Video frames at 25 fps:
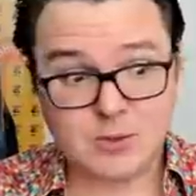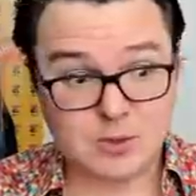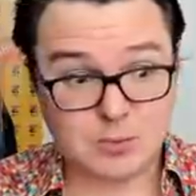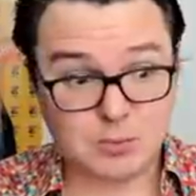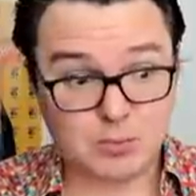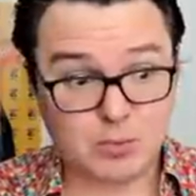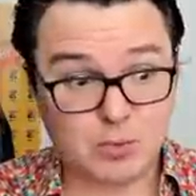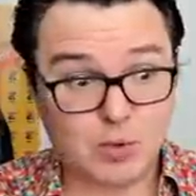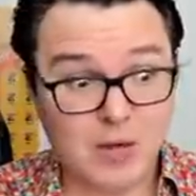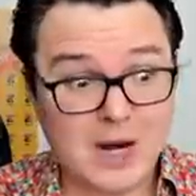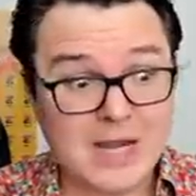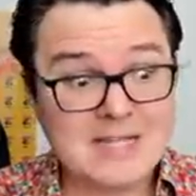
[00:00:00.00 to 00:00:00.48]
much
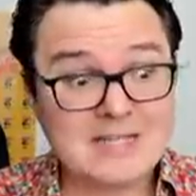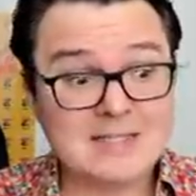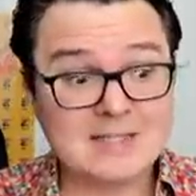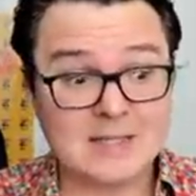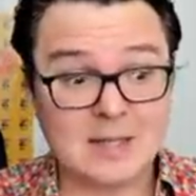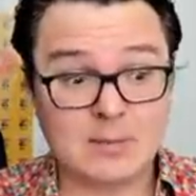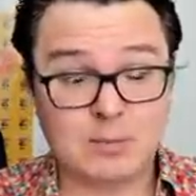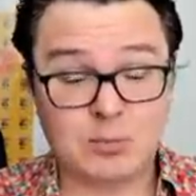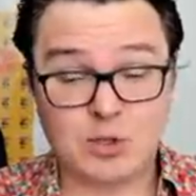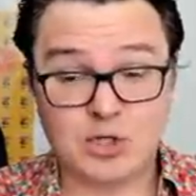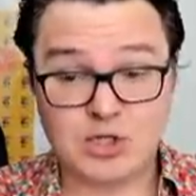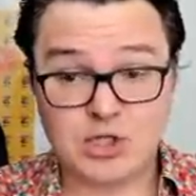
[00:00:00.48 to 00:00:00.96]
price
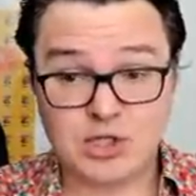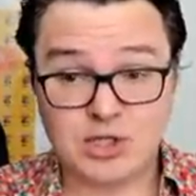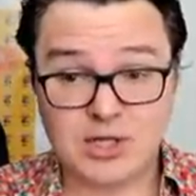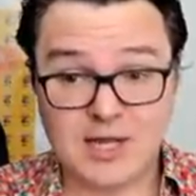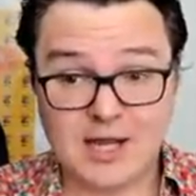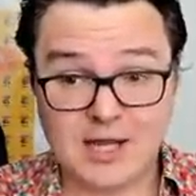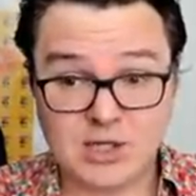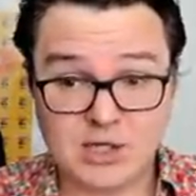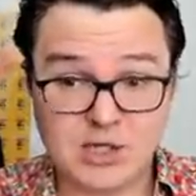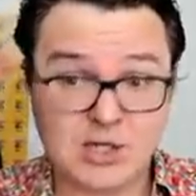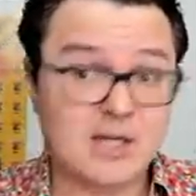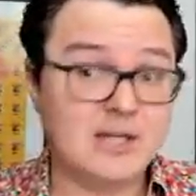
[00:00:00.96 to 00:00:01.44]

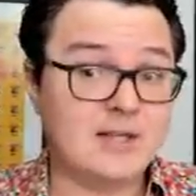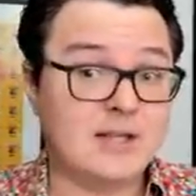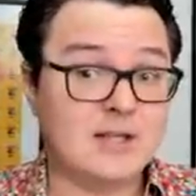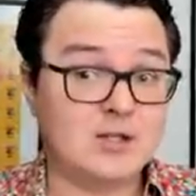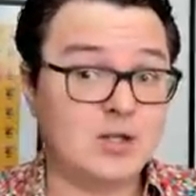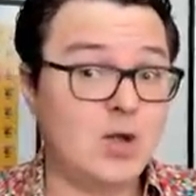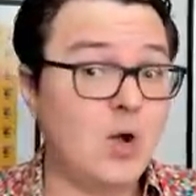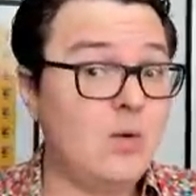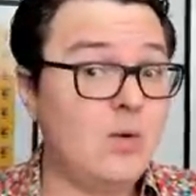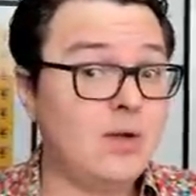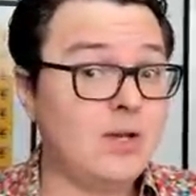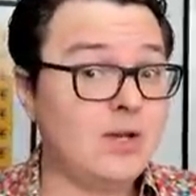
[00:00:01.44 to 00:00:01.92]
appreciation in the
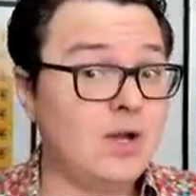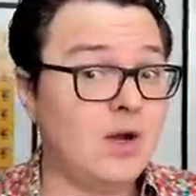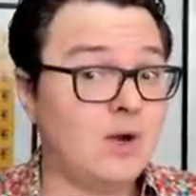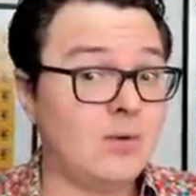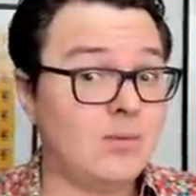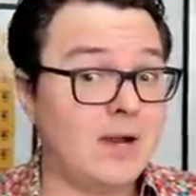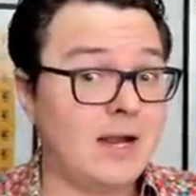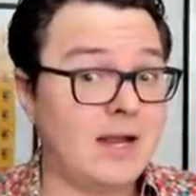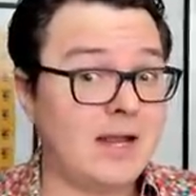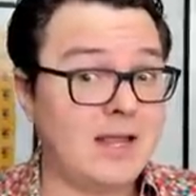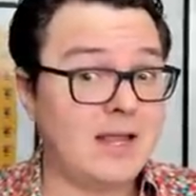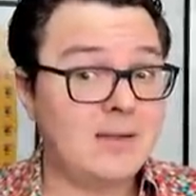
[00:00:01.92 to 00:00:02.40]
token
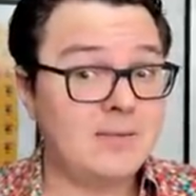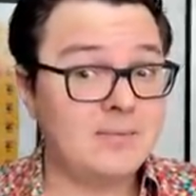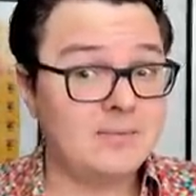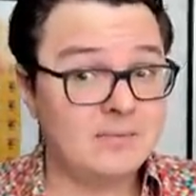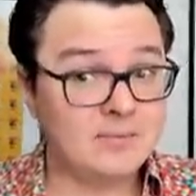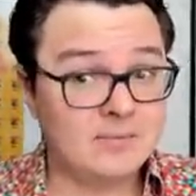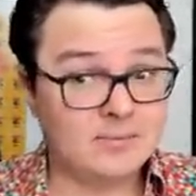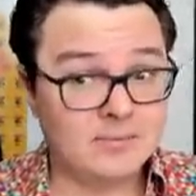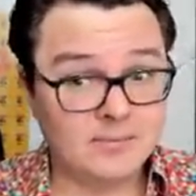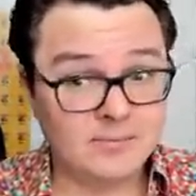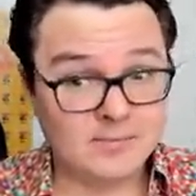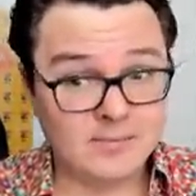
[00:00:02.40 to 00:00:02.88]
already.
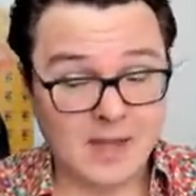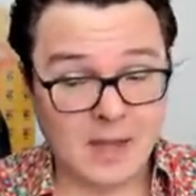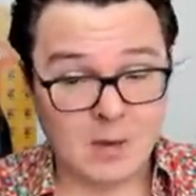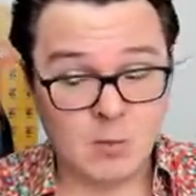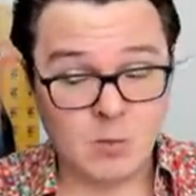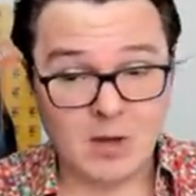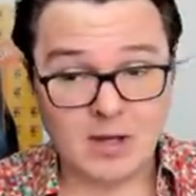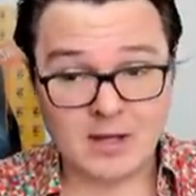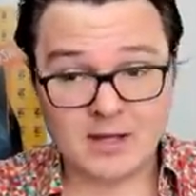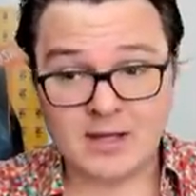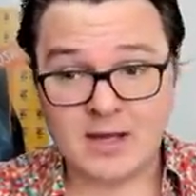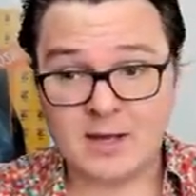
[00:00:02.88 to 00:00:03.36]
And
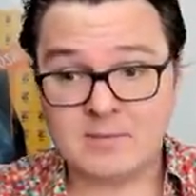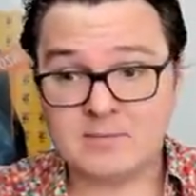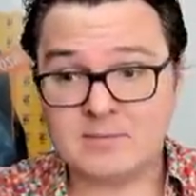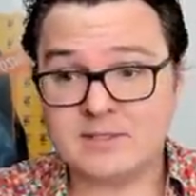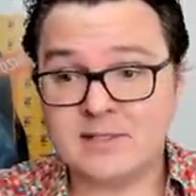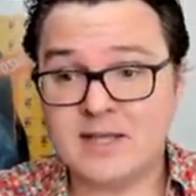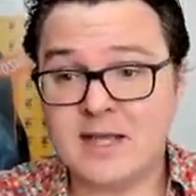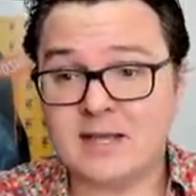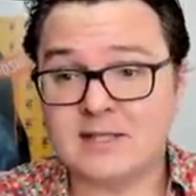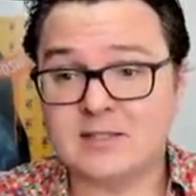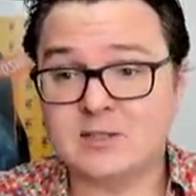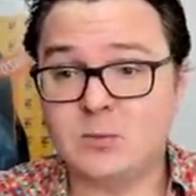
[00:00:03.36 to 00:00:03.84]
what comes
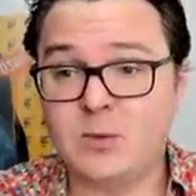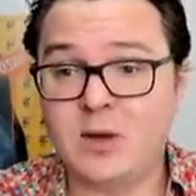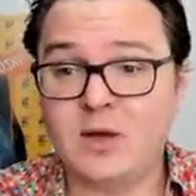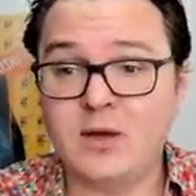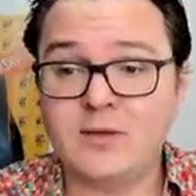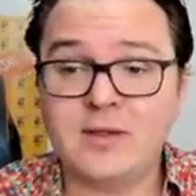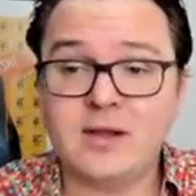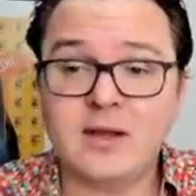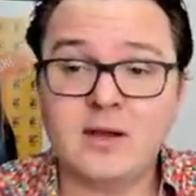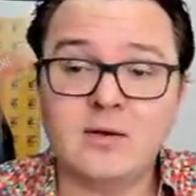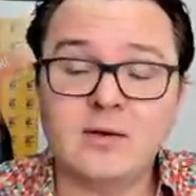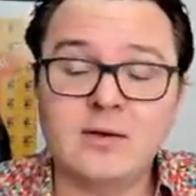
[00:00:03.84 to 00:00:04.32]
next?
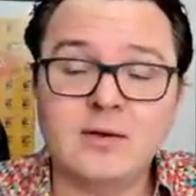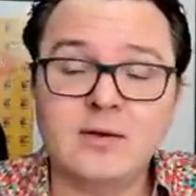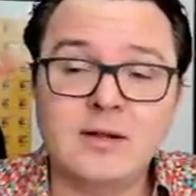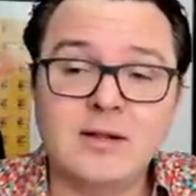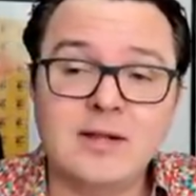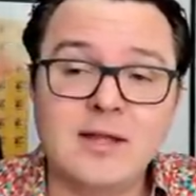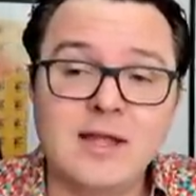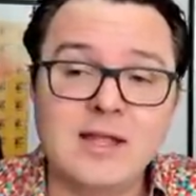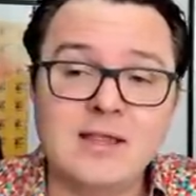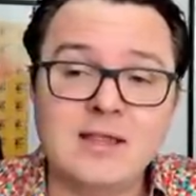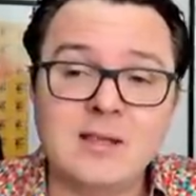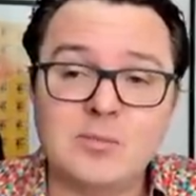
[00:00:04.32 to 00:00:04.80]
Well, they're
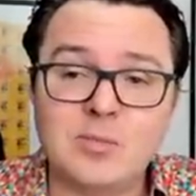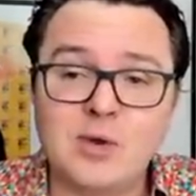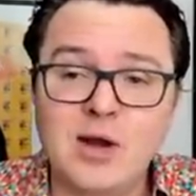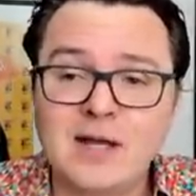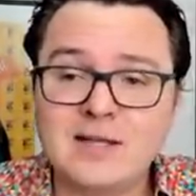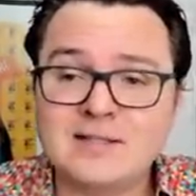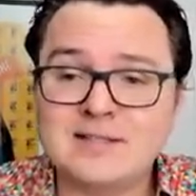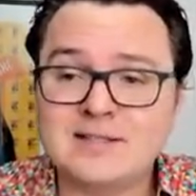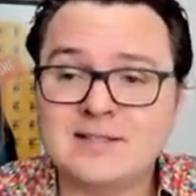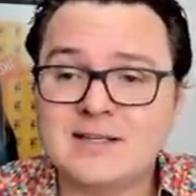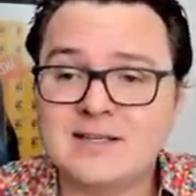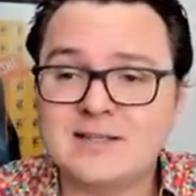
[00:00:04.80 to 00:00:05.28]
in the
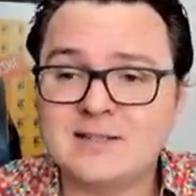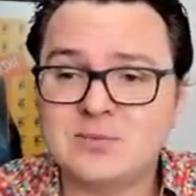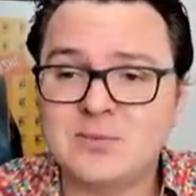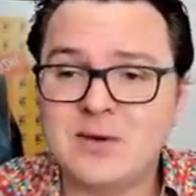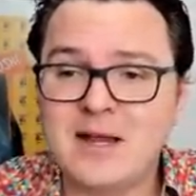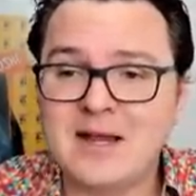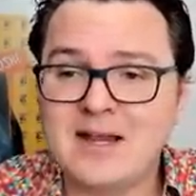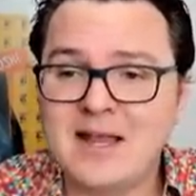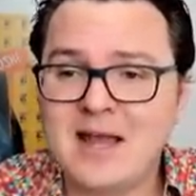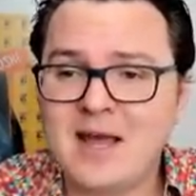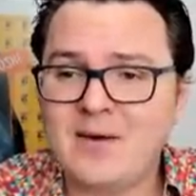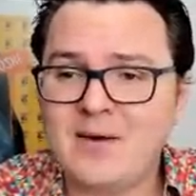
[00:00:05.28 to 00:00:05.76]
process
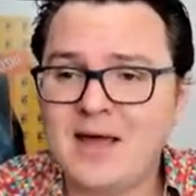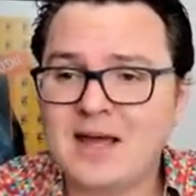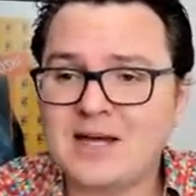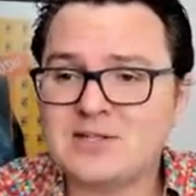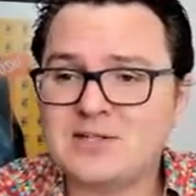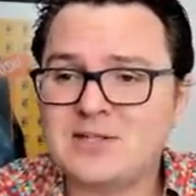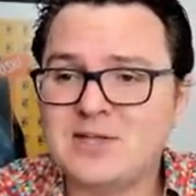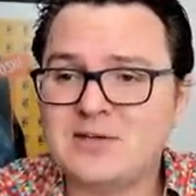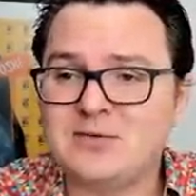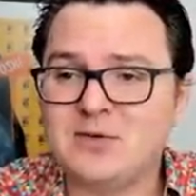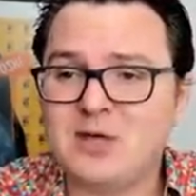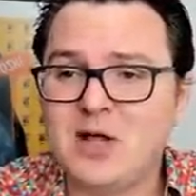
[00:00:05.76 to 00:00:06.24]
right now
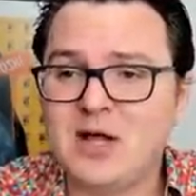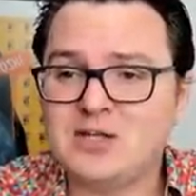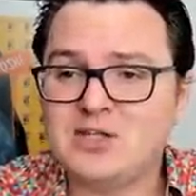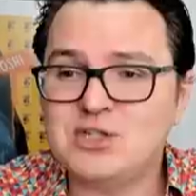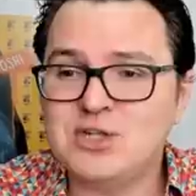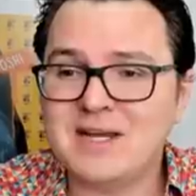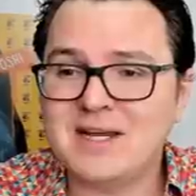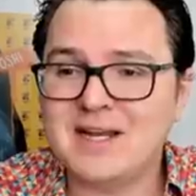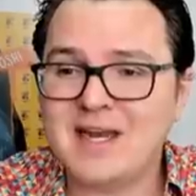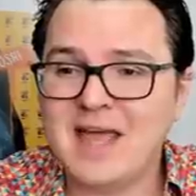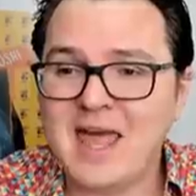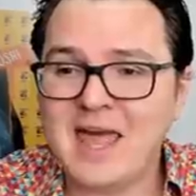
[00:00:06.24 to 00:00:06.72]
actually of
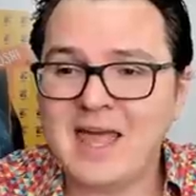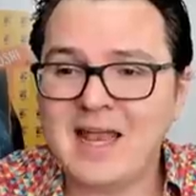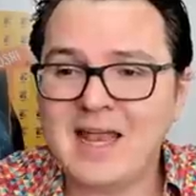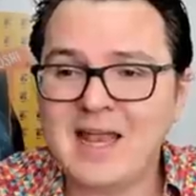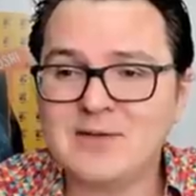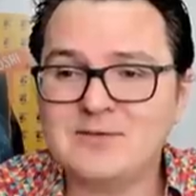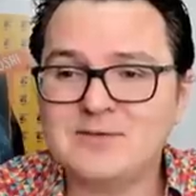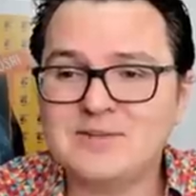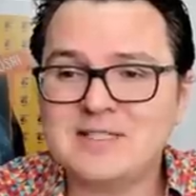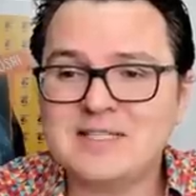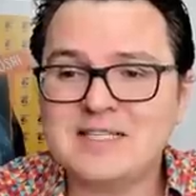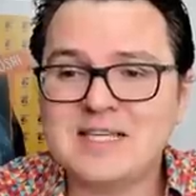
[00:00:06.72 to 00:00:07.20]
launching an
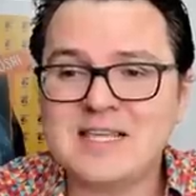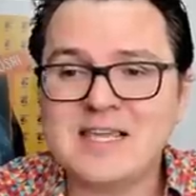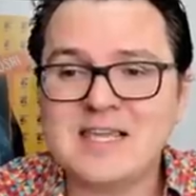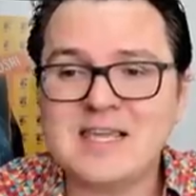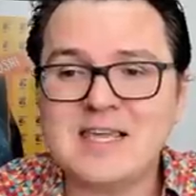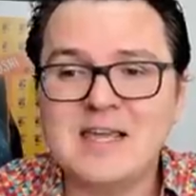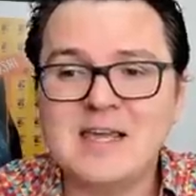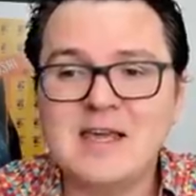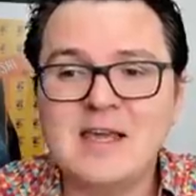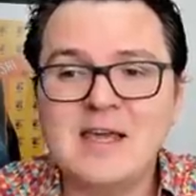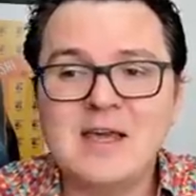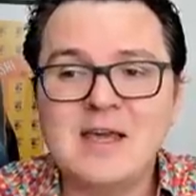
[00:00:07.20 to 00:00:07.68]

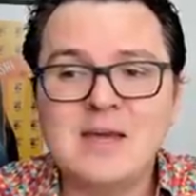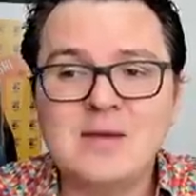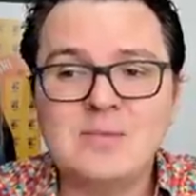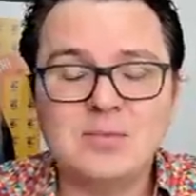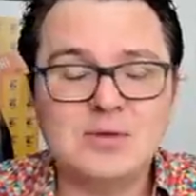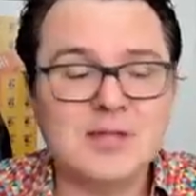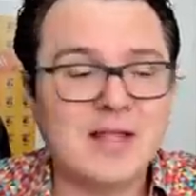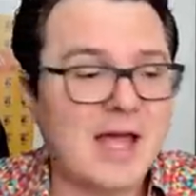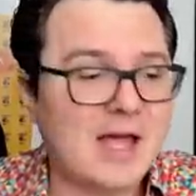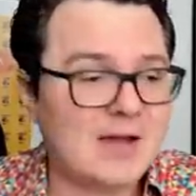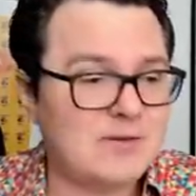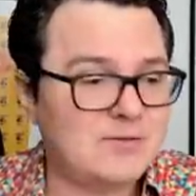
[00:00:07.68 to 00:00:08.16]
NFT
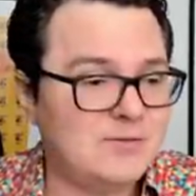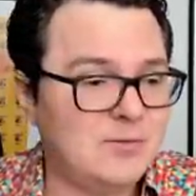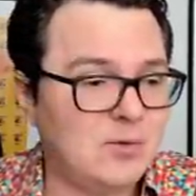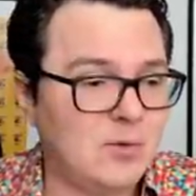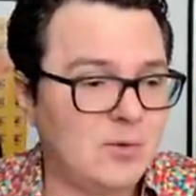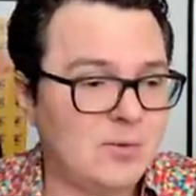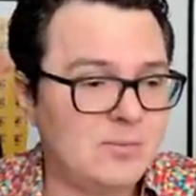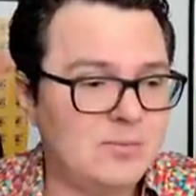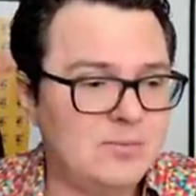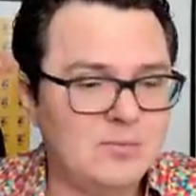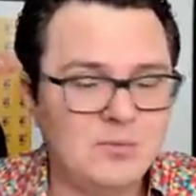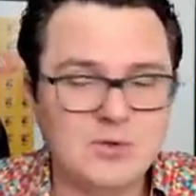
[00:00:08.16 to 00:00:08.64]

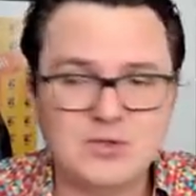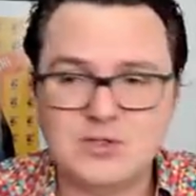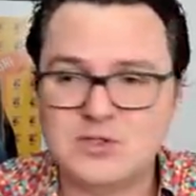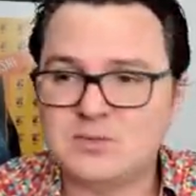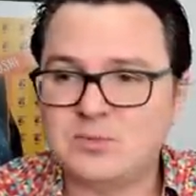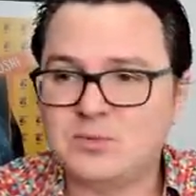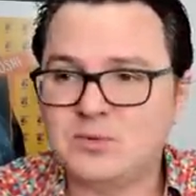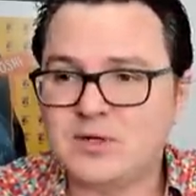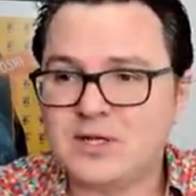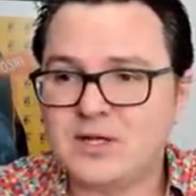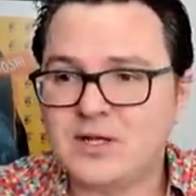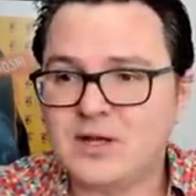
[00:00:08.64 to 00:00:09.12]
platform, which is
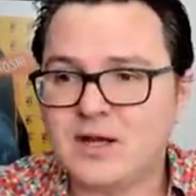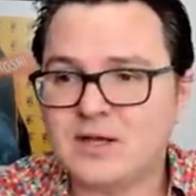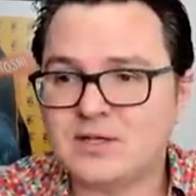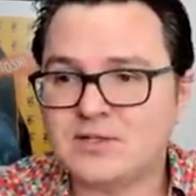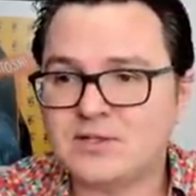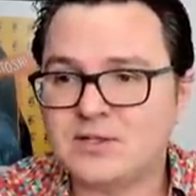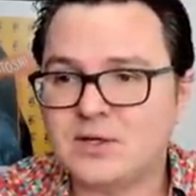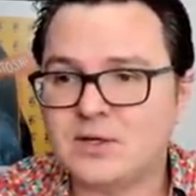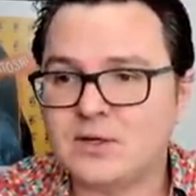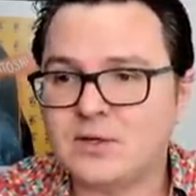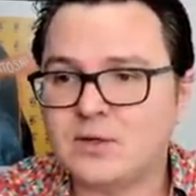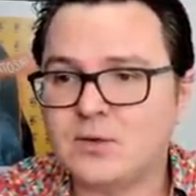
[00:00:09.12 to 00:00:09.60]
pretty
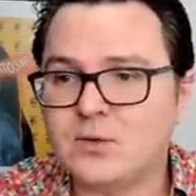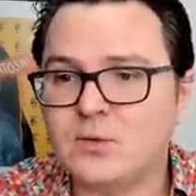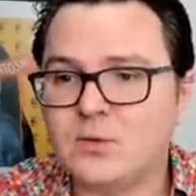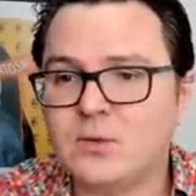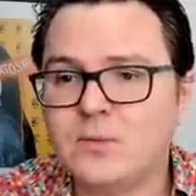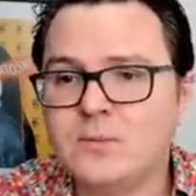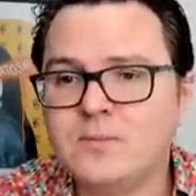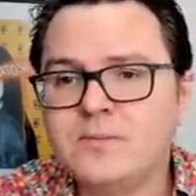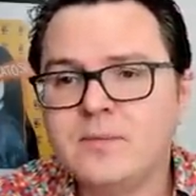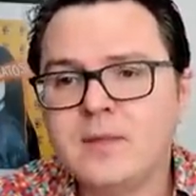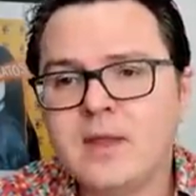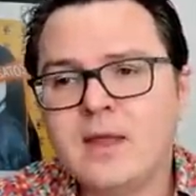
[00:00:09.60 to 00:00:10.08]
gosh darn cool.